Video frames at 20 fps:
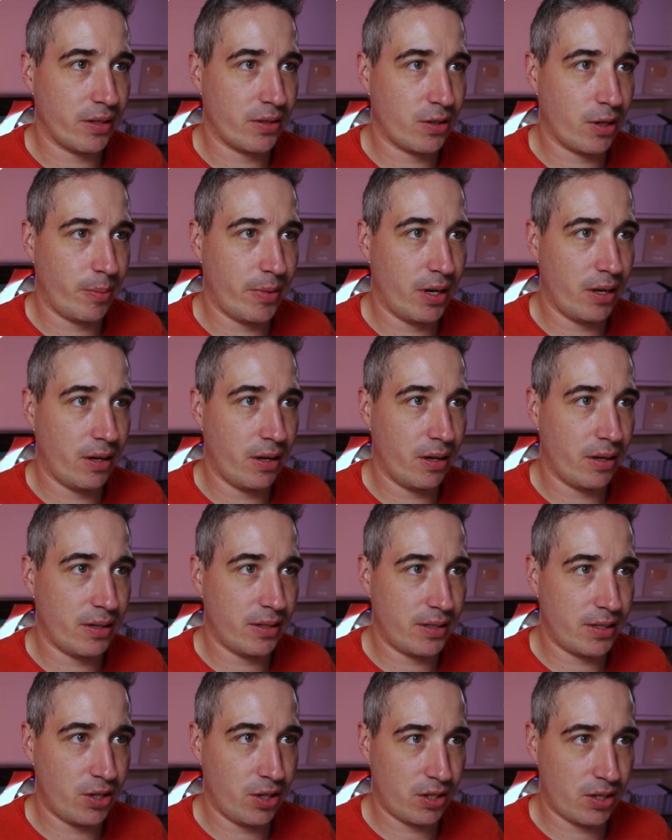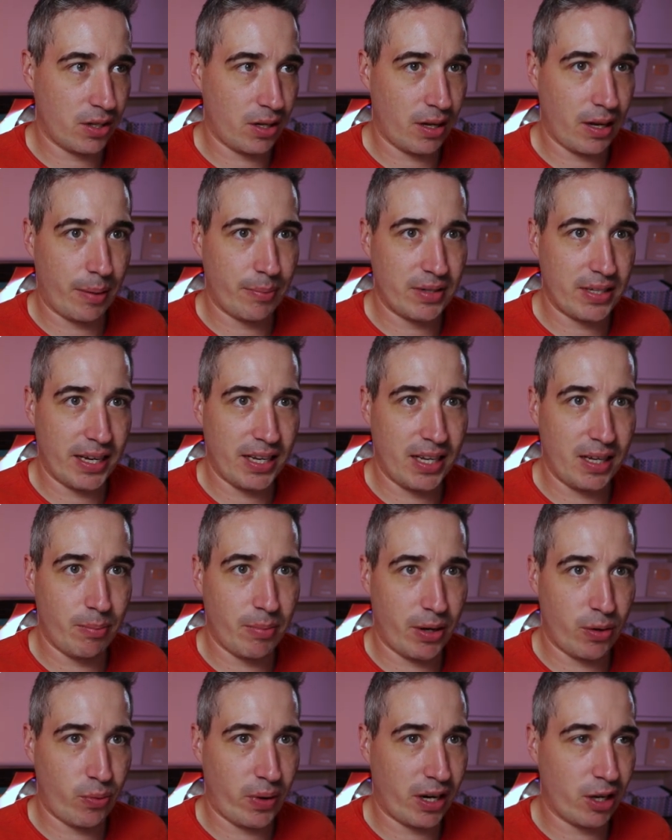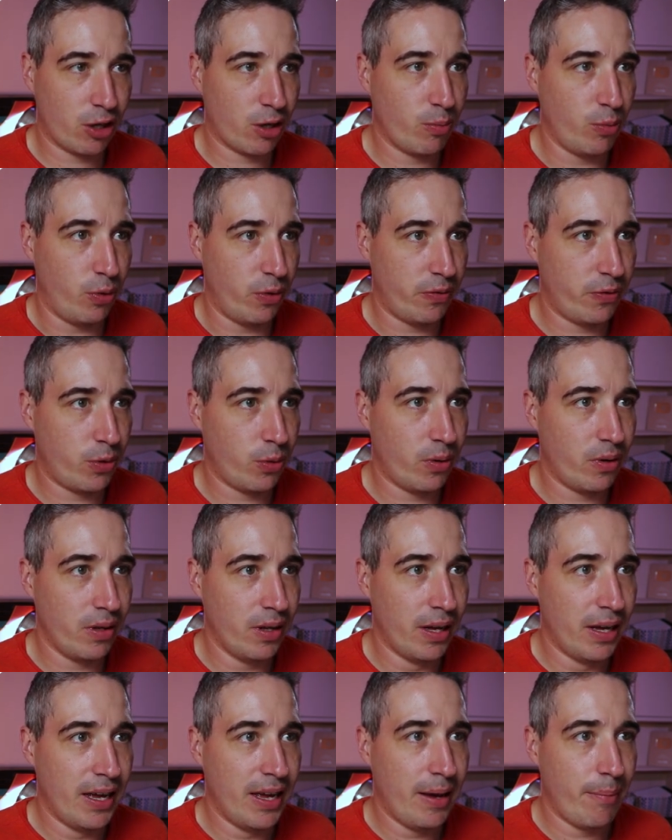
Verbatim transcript: So I'm gonna just, I'm taking my regular move tool,